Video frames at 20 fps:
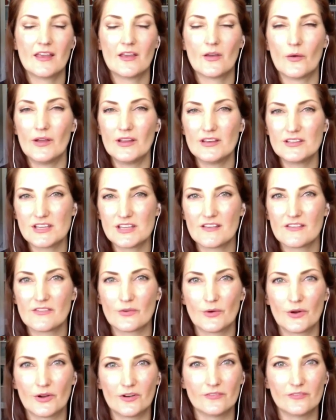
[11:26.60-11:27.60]
Going to
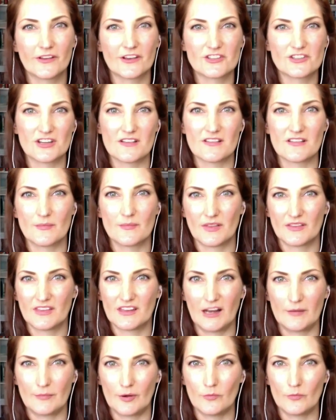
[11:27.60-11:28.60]
historical fiction is something
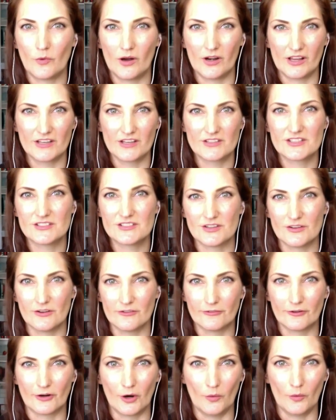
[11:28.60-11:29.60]
that I've been wanting to do
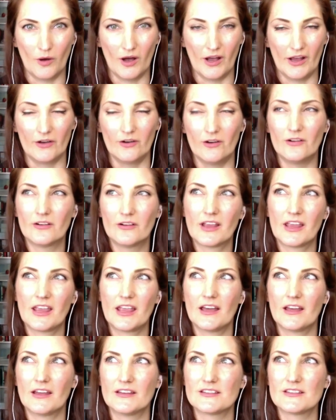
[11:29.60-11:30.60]
for a while.
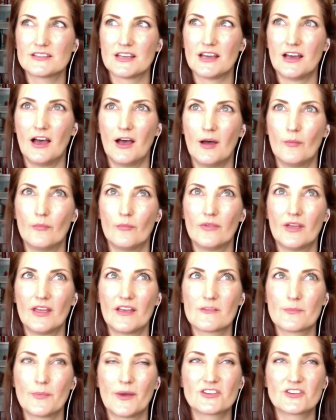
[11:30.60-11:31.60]
And
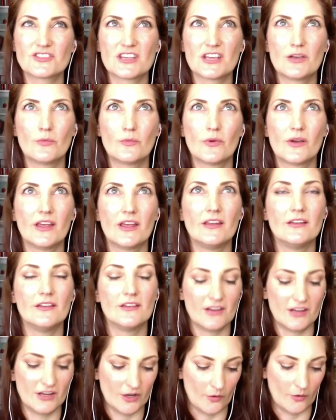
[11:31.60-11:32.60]
especially
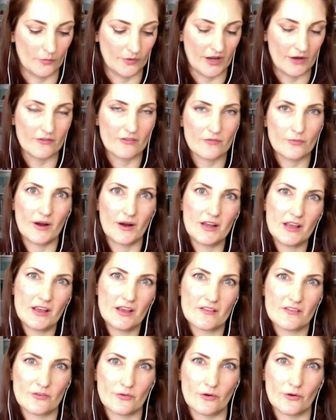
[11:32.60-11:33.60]
when I was writing
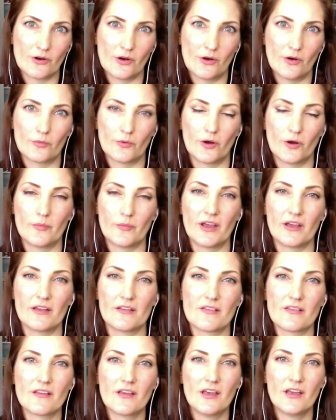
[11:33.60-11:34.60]
historical
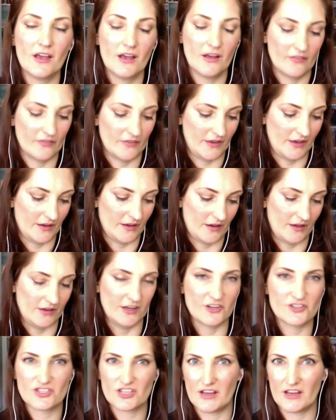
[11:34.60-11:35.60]
romance, like
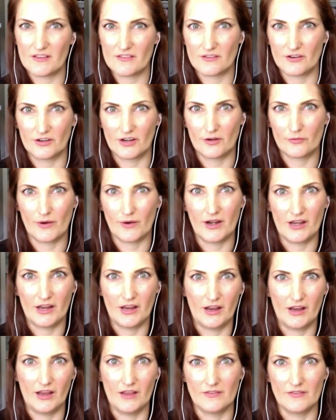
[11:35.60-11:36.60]
initially I started
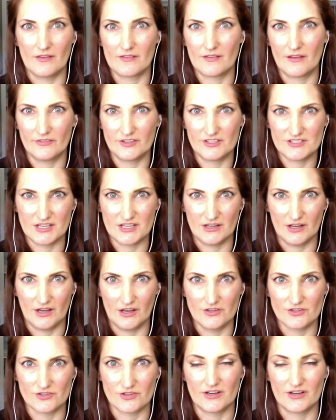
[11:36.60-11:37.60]
writing in the
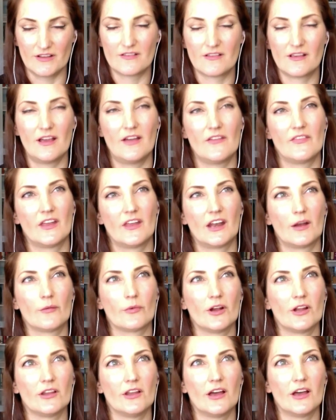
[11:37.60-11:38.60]
1700s, and then I
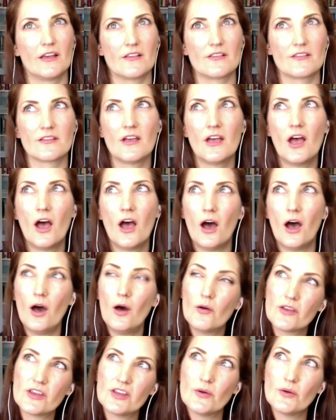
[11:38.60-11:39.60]
realized,
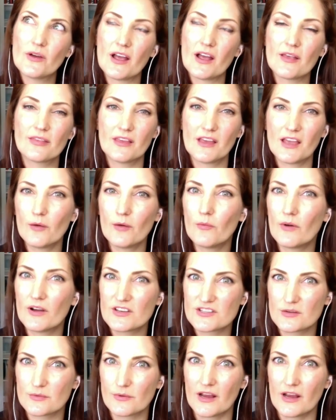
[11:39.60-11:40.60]
oh, you know what? I think I
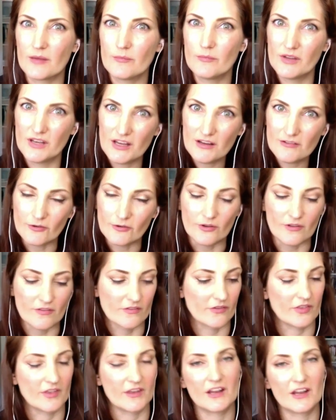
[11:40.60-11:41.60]
want to write medieval.
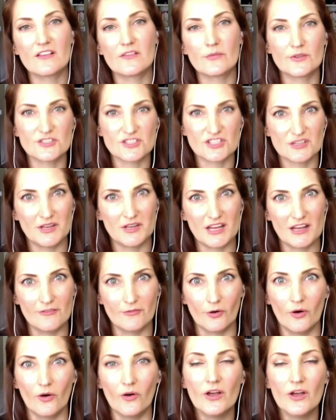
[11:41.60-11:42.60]
So then I switched to
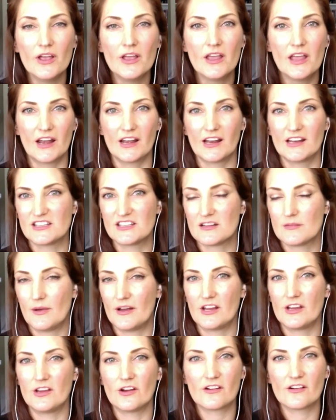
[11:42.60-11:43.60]
medieval, and I did
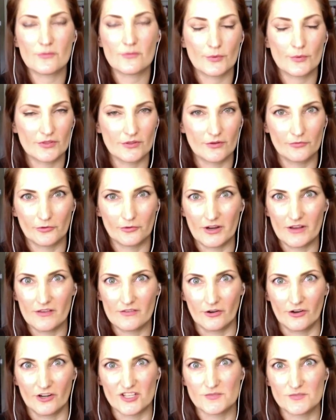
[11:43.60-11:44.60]
about a year's worth of
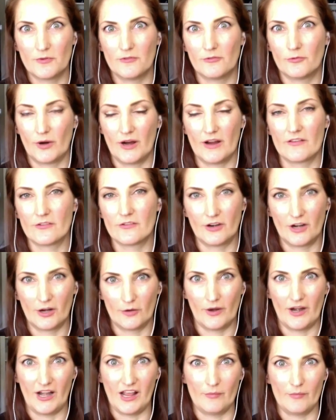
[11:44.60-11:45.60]
research before I started
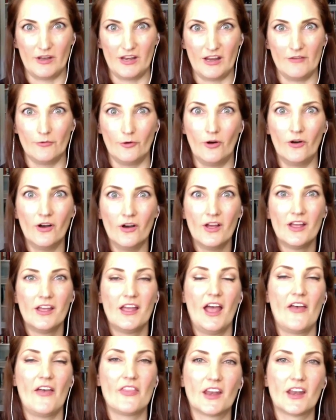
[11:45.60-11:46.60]
writing medieval.
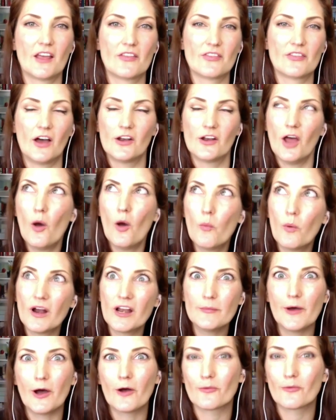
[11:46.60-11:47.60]
And then I thought, oh, what
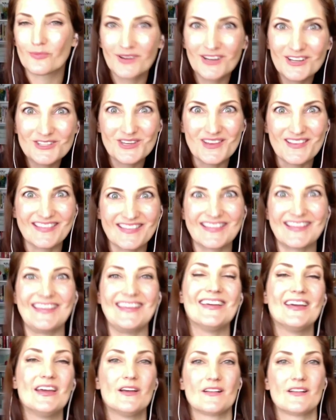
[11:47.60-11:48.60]
about
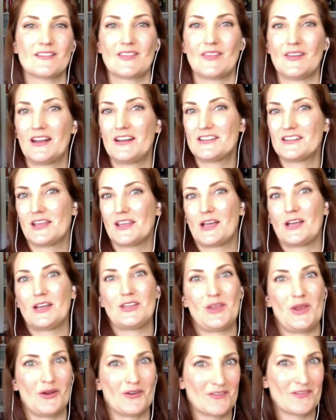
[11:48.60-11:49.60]
Regency? So then I did like a
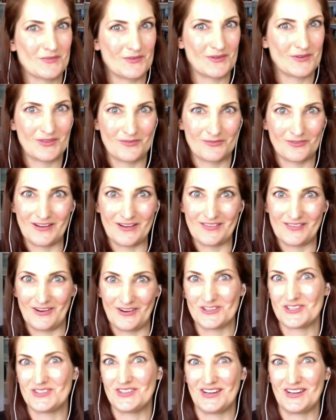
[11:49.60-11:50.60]
year's worth of
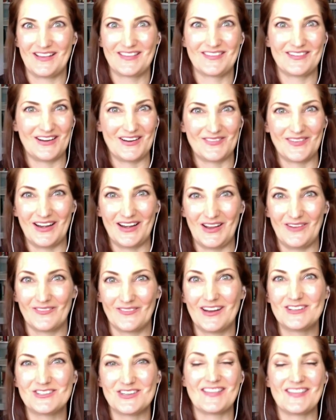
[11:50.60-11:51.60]
research, and then I started writing
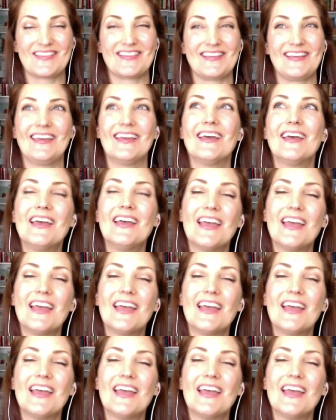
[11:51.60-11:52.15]
Regency.